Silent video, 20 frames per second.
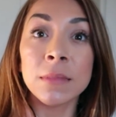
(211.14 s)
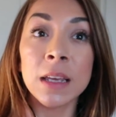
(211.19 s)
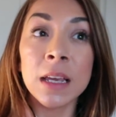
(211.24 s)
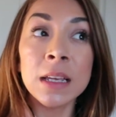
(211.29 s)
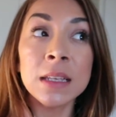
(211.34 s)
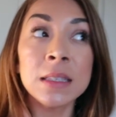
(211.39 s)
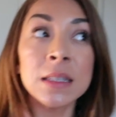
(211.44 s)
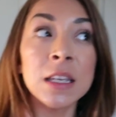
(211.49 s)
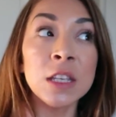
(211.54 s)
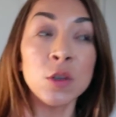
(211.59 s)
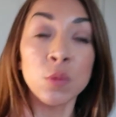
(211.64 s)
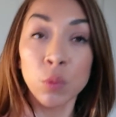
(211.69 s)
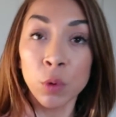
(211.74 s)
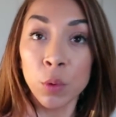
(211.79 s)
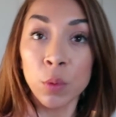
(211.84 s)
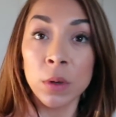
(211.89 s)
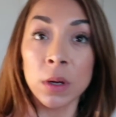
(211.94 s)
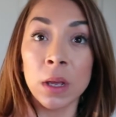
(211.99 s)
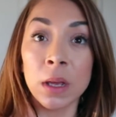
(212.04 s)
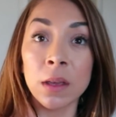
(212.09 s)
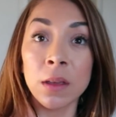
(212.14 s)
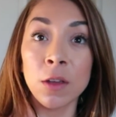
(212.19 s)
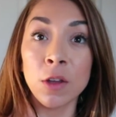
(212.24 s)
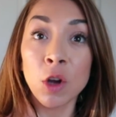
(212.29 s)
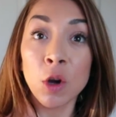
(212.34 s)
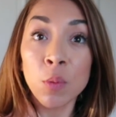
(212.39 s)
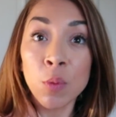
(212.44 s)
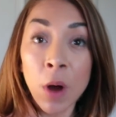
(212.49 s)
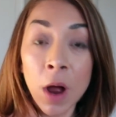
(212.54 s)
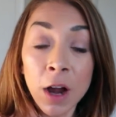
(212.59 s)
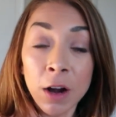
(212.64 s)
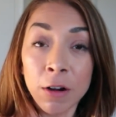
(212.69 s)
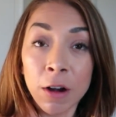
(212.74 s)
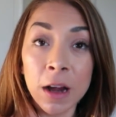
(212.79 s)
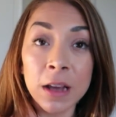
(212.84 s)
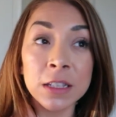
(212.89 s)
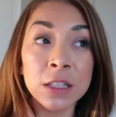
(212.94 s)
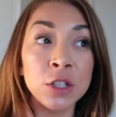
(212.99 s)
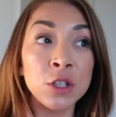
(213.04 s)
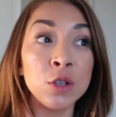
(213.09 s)
is this ruining your
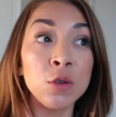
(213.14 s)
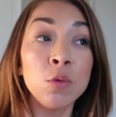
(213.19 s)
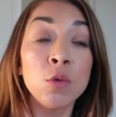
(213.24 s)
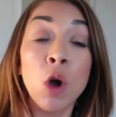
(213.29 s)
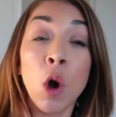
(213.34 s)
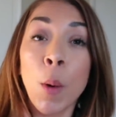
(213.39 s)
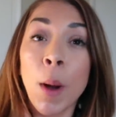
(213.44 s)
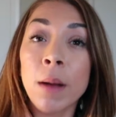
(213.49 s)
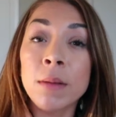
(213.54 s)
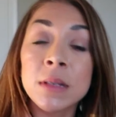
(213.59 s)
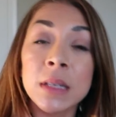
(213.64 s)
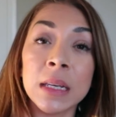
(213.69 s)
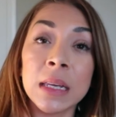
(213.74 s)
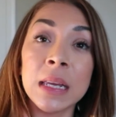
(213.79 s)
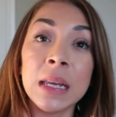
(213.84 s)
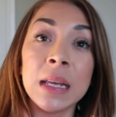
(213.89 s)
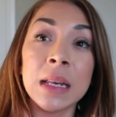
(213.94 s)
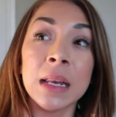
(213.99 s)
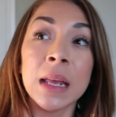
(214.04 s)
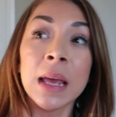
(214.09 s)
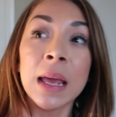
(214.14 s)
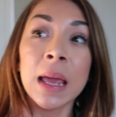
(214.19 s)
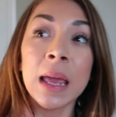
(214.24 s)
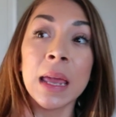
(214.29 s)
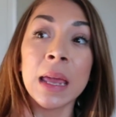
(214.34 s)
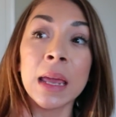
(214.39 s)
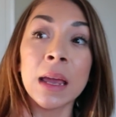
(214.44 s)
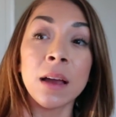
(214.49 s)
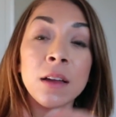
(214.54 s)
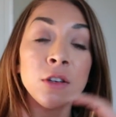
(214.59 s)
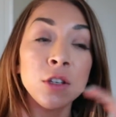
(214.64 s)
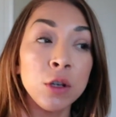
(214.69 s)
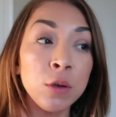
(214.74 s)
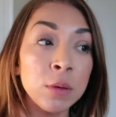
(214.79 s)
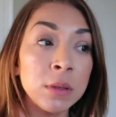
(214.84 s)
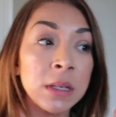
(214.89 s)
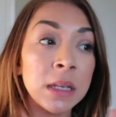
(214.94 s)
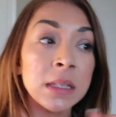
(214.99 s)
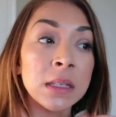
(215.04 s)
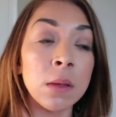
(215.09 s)
progress? Do you go out to eat and
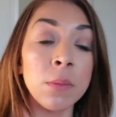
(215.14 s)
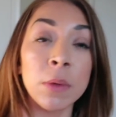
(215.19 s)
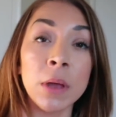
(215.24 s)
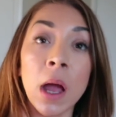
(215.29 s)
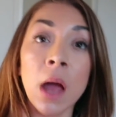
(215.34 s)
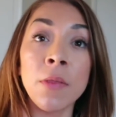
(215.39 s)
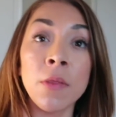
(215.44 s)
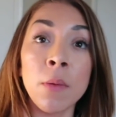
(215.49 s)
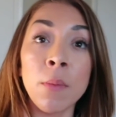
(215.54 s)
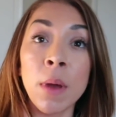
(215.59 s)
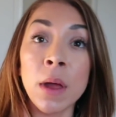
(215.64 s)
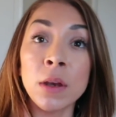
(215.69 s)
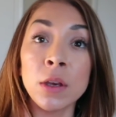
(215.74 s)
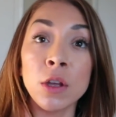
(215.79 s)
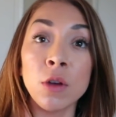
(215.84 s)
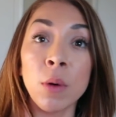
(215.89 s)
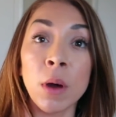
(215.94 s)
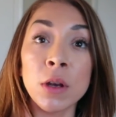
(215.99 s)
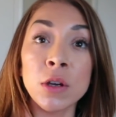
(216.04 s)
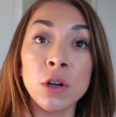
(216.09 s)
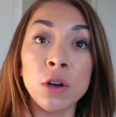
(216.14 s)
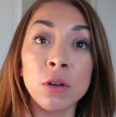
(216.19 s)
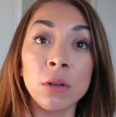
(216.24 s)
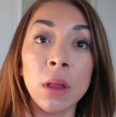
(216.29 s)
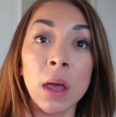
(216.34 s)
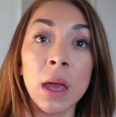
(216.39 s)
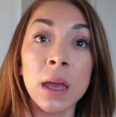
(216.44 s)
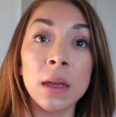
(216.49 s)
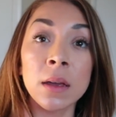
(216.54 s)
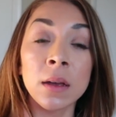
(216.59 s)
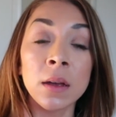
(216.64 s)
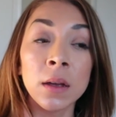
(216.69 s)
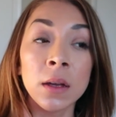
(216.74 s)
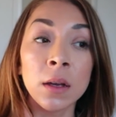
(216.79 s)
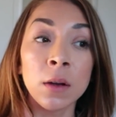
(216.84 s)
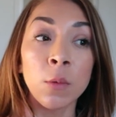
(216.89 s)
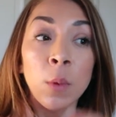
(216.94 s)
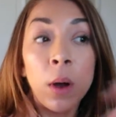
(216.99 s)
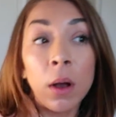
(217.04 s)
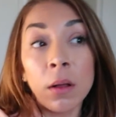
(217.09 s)
you see something on the menu and you're like,
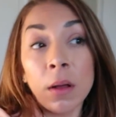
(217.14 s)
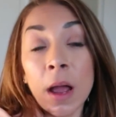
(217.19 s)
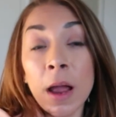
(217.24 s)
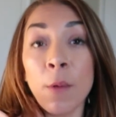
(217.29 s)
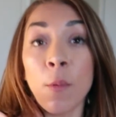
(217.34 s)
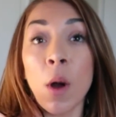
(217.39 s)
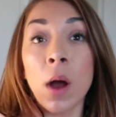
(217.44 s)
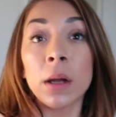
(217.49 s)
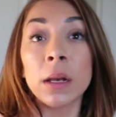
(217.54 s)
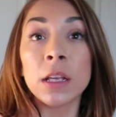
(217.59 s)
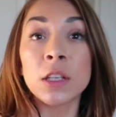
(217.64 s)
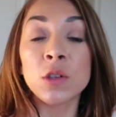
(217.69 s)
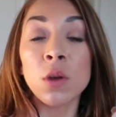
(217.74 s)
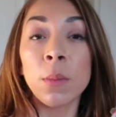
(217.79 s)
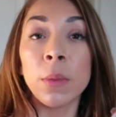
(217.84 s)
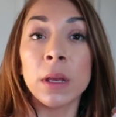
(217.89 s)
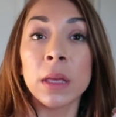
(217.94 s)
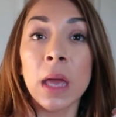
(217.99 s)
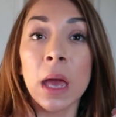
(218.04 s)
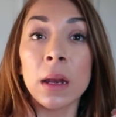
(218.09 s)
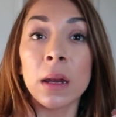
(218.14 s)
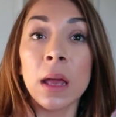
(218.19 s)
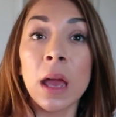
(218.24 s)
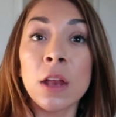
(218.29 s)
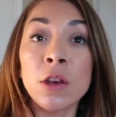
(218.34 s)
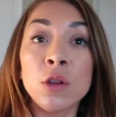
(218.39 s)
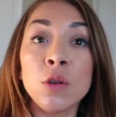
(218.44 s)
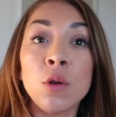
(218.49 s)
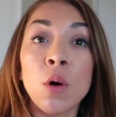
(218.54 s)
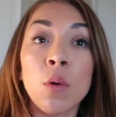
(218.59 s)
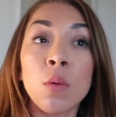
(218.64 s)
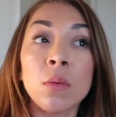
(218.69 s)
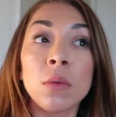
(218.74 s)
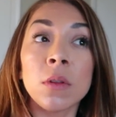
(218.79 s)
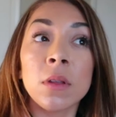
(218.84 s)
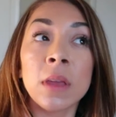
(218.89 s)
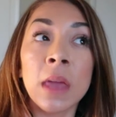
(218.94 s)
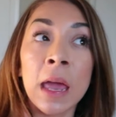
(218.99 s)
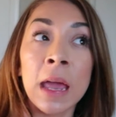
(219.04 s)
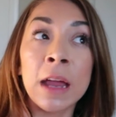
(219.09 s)
well, I want it, so I'm gonna get it. And you
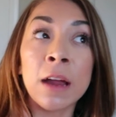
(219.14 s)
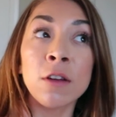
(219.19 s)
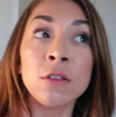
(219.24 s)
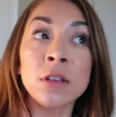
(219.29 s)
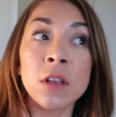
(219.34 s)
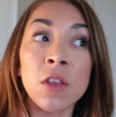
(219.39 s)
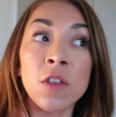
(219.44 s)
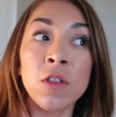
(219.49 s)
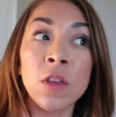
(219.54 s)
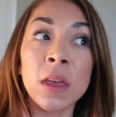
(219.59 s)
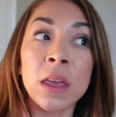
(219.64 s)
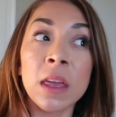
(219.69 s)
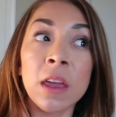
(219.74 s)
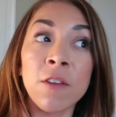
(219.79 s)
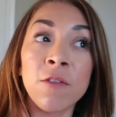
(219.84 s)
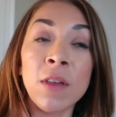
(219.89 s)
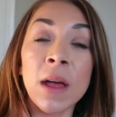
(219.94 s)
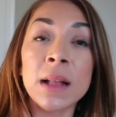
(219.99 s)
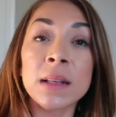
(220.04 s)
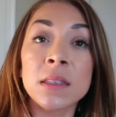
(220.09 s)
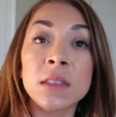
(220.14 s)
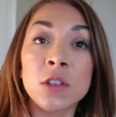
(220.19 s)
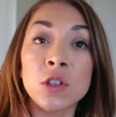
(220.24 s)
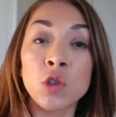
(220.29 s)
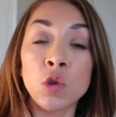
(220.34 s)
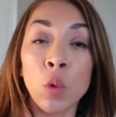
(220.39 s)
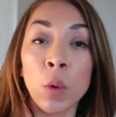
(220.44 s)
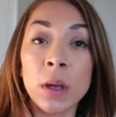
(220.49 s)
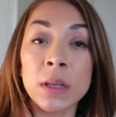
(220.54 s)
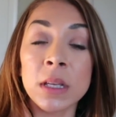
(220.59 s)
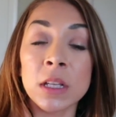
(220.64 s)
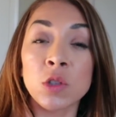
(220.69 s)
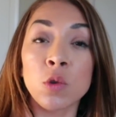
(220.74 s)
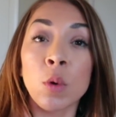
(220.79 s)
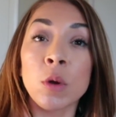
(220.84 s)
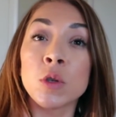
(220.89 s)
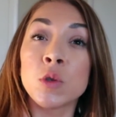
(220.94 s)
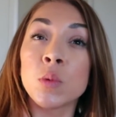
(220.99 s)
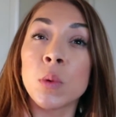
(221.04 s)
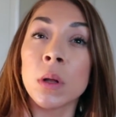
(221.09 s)
don't care to think if that's the choice that's
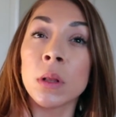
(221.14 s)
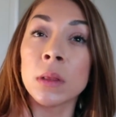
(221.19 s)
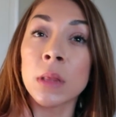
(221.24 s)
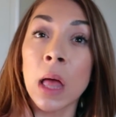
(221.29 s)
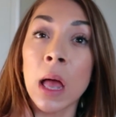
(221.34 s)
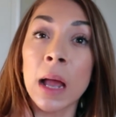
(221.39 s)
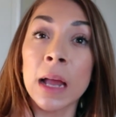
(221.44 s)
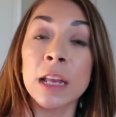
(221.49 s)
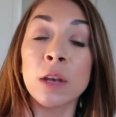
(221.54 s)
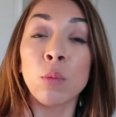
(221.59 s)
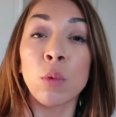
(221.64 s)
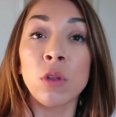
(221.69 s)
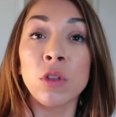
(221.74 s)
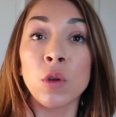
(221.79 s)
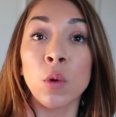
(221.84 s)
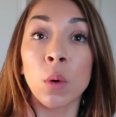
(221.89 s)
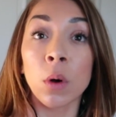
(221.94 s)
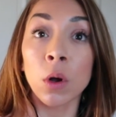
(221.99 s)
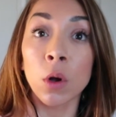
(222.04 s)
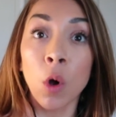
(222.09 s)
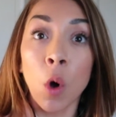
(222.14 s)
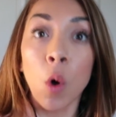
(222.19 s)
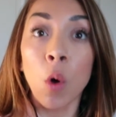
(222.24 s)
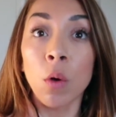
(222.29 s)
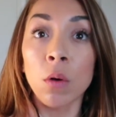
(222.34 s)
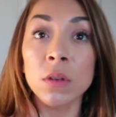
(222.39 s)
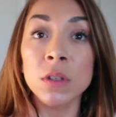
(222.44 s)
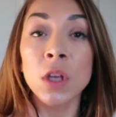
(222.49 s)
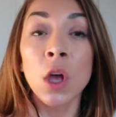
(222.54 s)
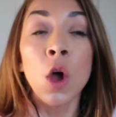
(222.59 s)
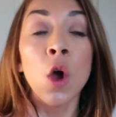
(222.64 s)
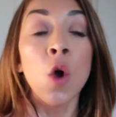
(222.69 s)
going to align with your goals.